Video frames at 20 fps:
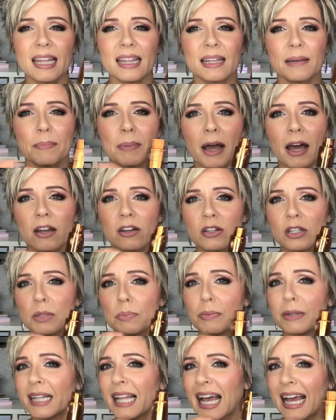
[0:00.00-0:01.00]
The bottle's
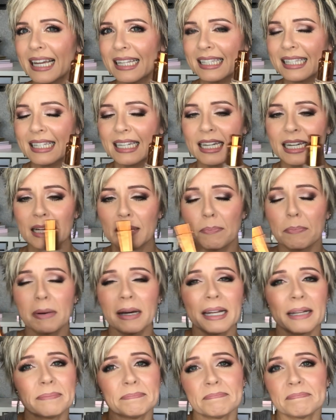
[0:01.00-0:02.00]
plastic,
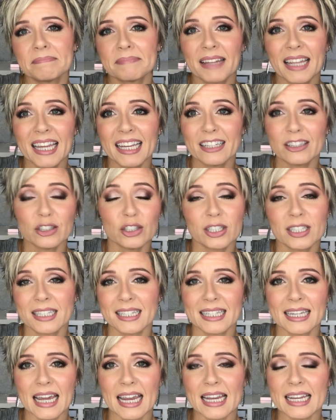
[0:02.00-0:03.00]
but it
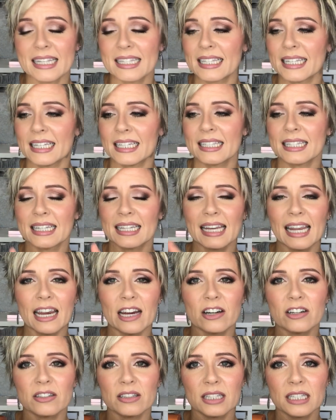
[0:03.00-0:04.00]
looks nice. It's an
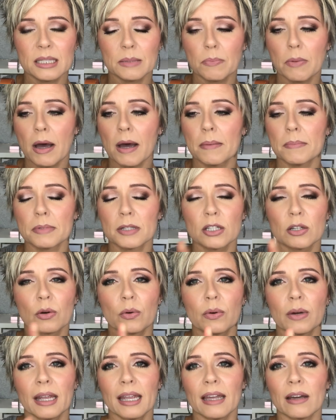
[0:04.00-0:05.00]
airless pump,
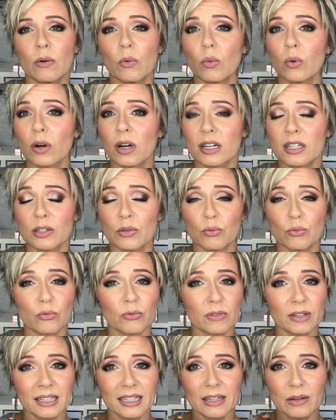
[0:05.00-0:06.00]
so it works
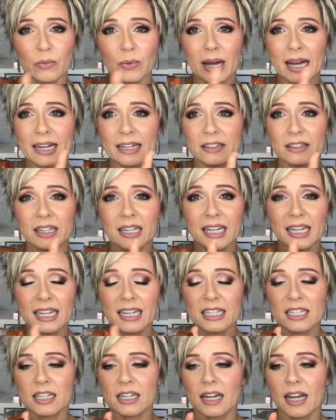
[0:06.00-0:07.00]
really well
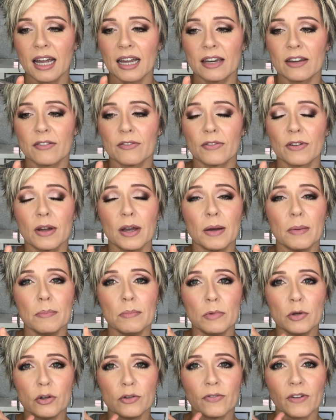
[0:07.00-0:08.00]
to kind of
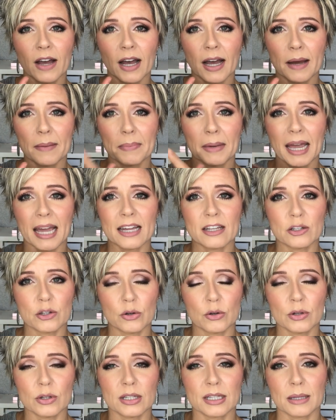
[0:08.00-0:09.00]
move up as
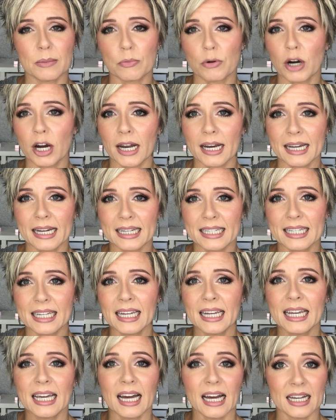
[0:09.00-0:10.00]
you use the product
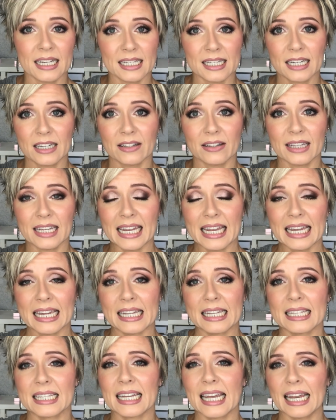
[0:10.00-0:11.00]
until the
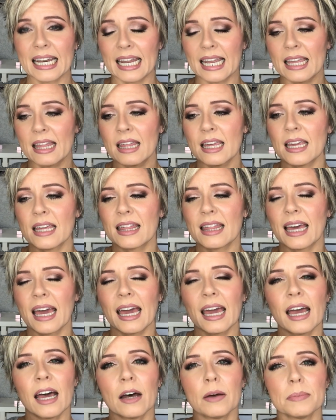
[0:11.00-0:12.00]
end. And I think
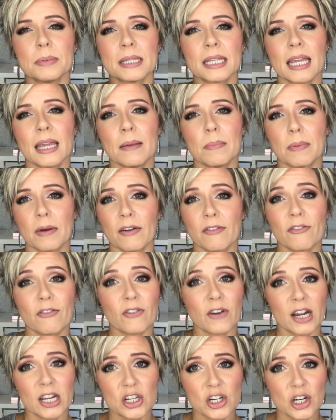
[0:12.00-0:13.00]
that helps keep it
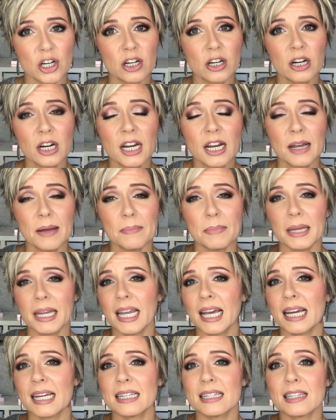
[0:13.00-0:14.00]
fresher
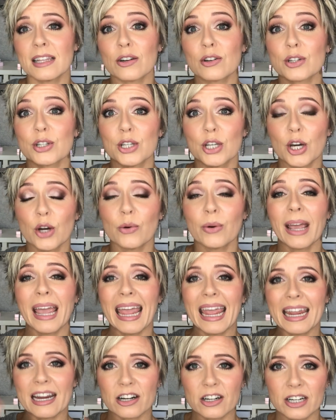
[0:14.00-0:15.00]
because there's no
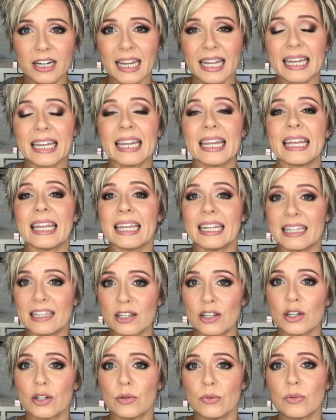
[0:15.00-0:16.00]
air getting
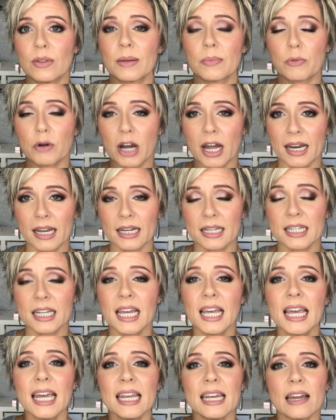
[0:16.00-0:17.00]
into the product.
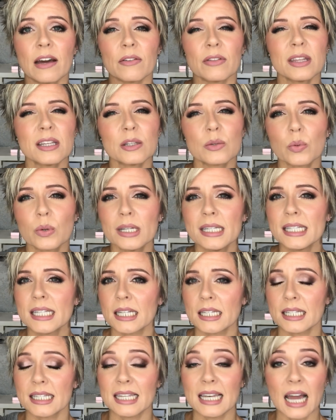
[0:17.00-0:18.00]
Now this one
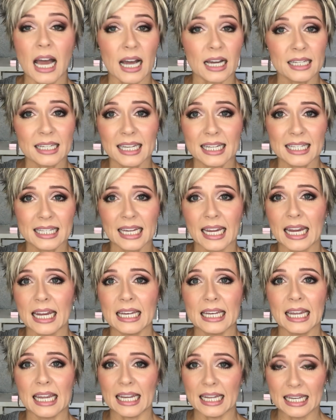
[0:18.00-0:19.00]
does not
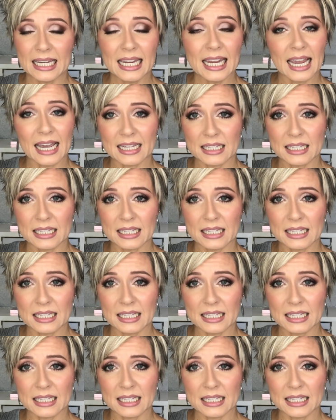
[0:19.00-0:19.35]
contain any